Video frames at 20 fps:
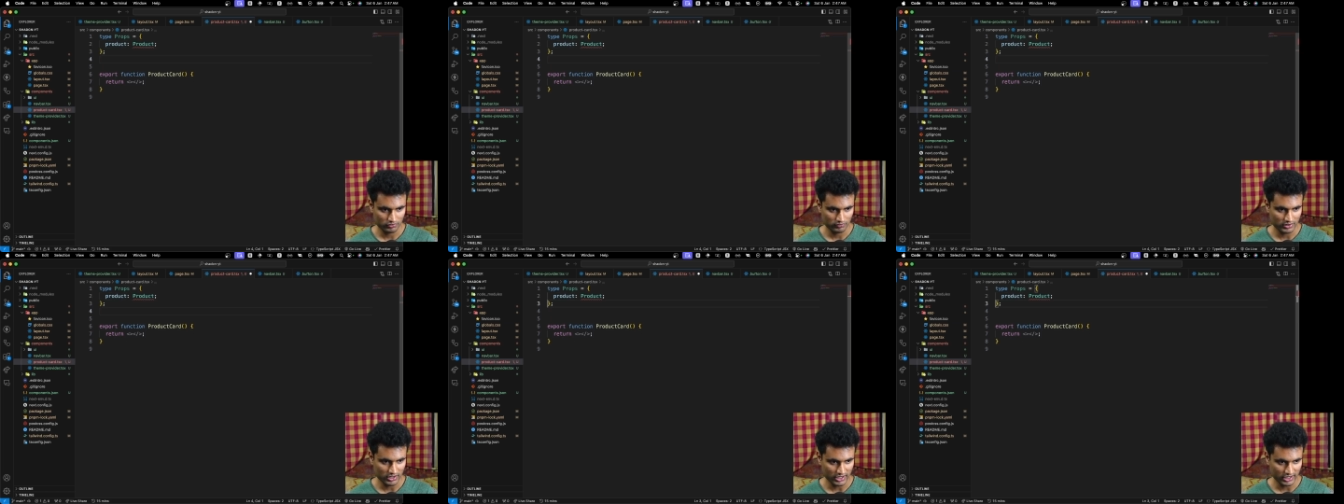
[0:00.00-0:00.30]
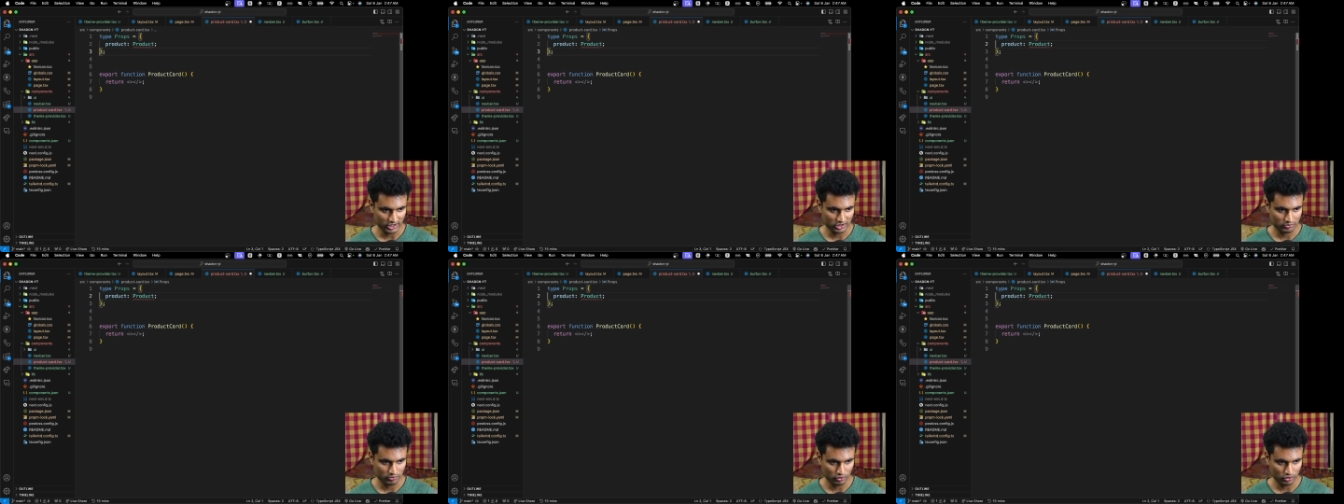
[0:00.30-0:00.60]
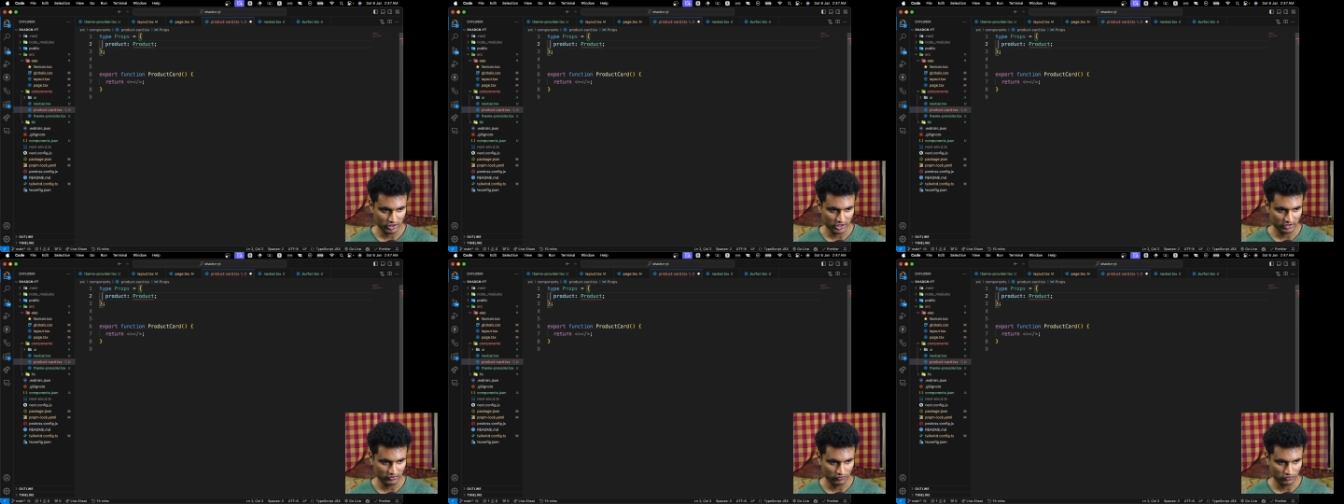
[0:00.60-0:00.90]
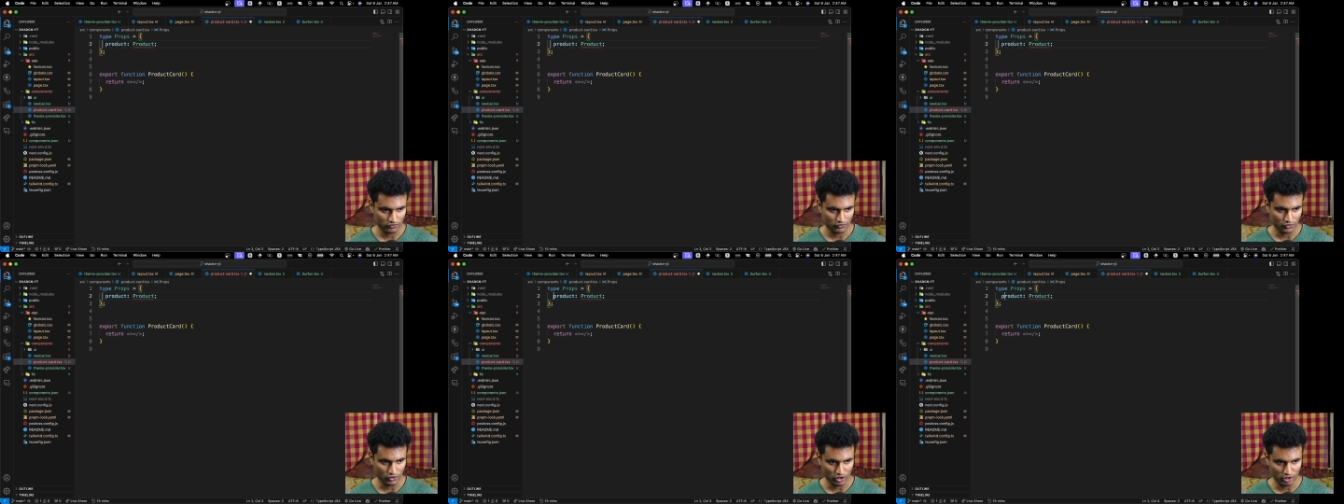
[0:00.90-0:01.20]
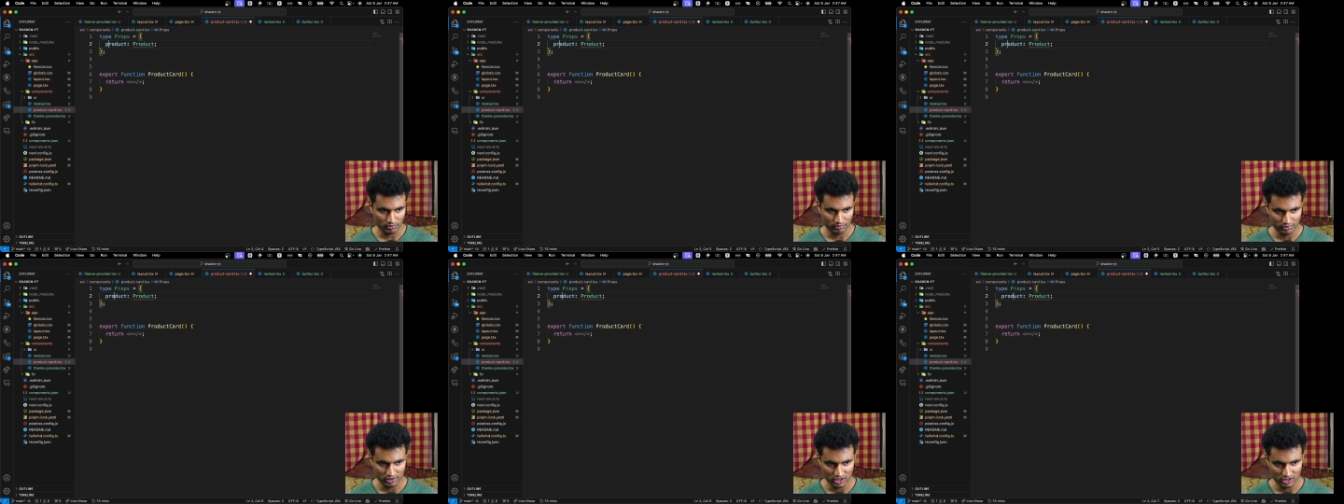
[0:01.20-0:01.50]
we exported
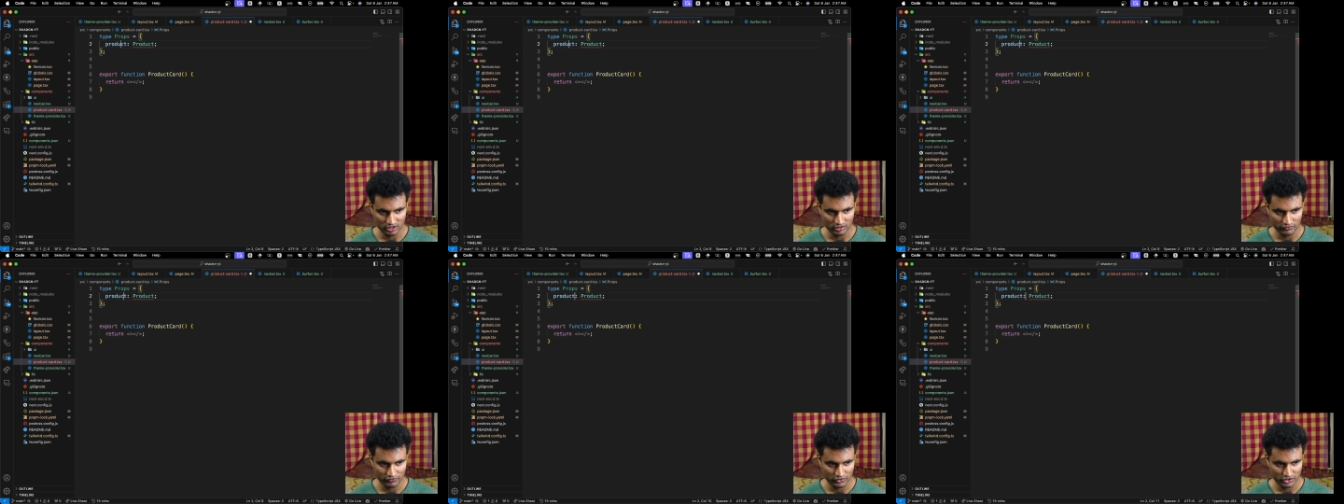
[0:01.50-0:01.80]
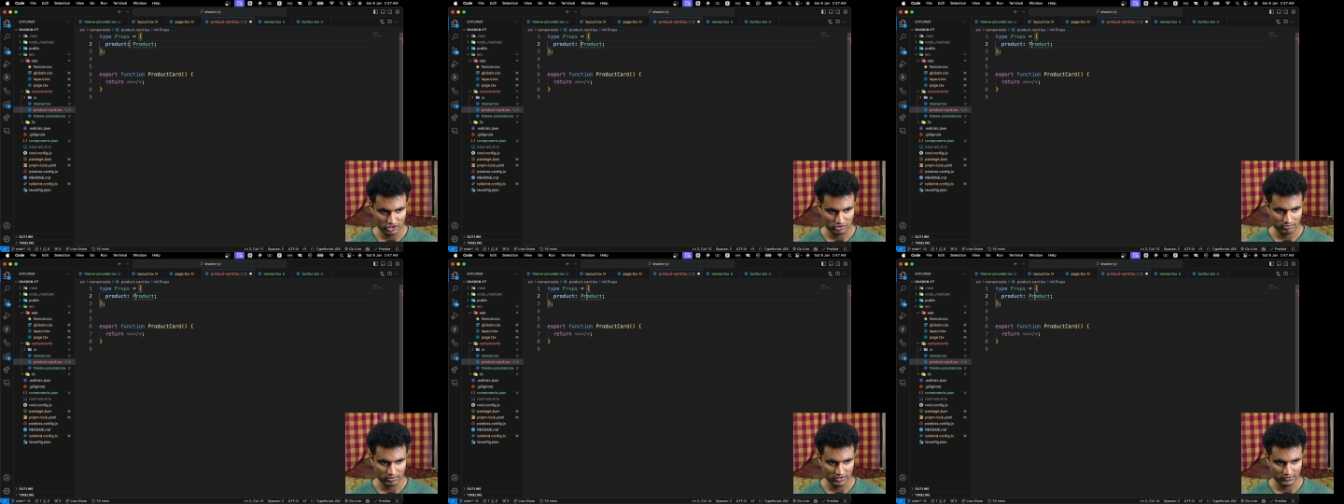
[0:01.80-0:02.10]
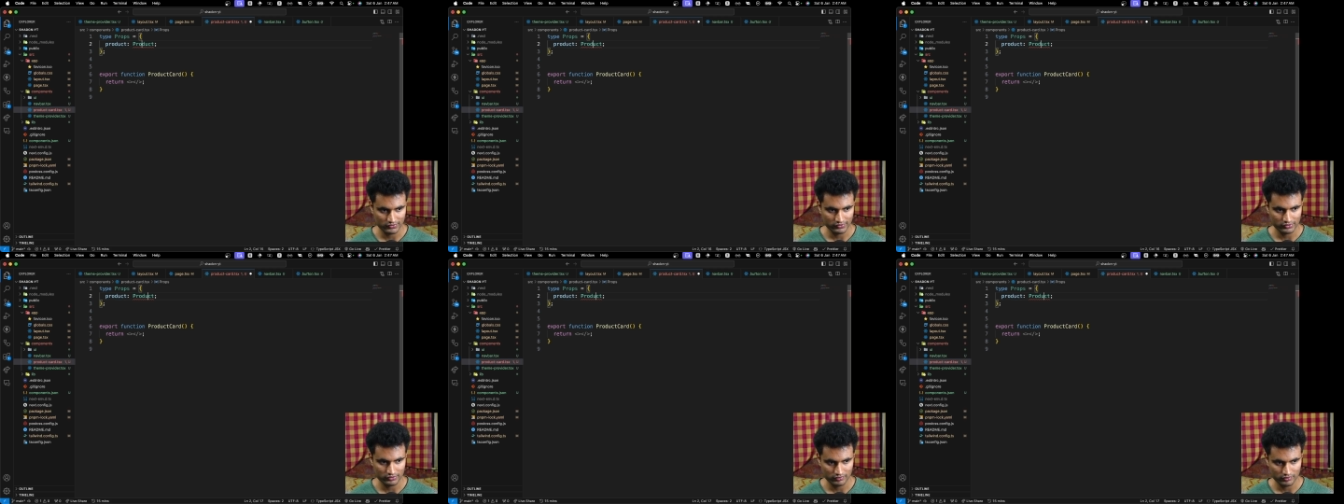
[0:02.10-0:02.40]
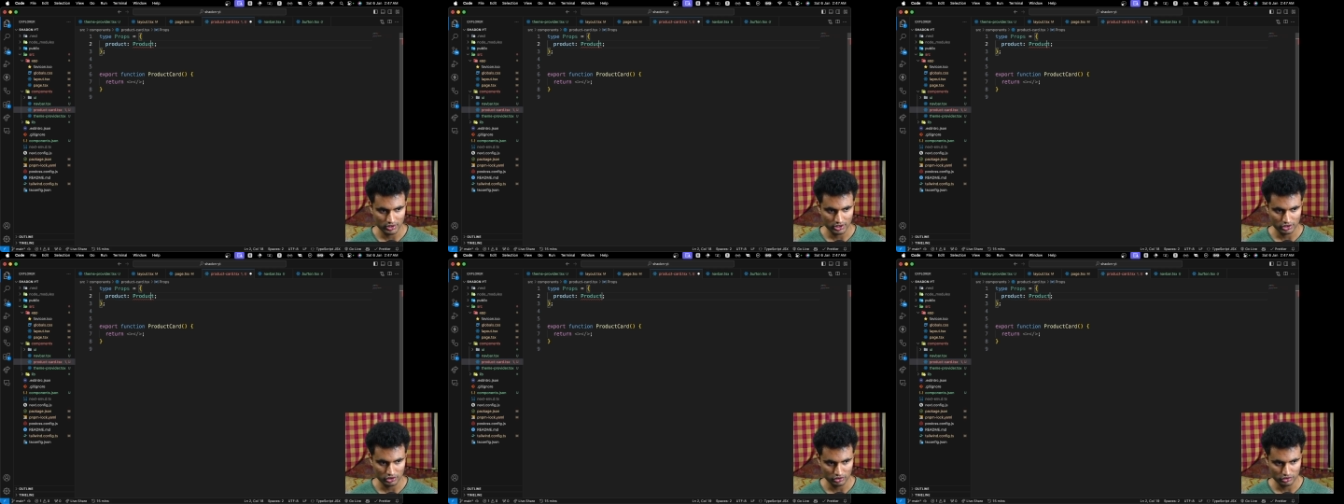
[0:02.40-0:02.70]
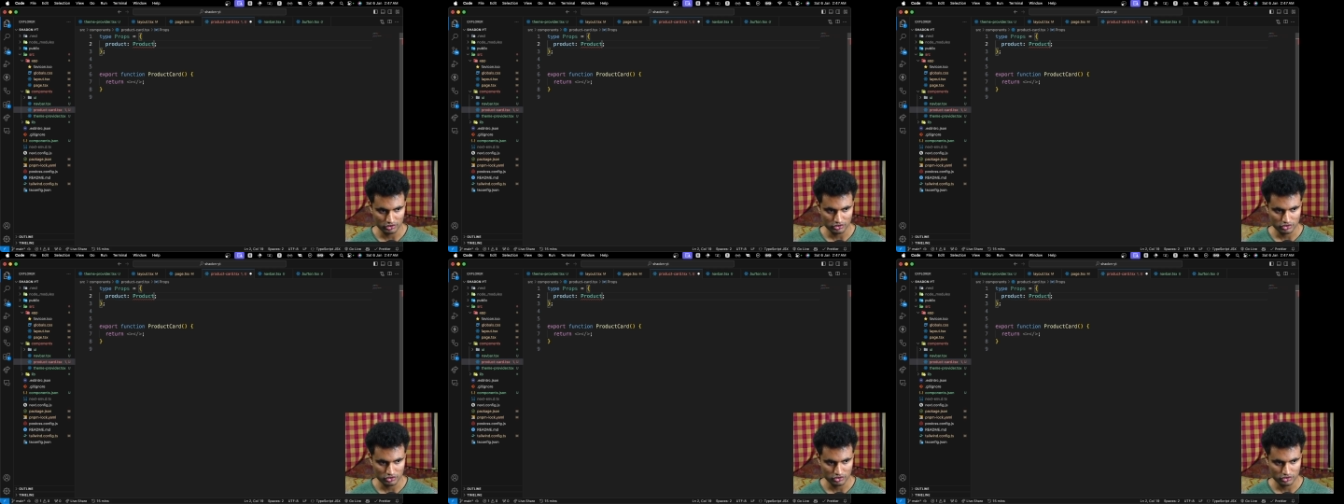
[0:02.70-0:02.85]
from the first page which we worked on.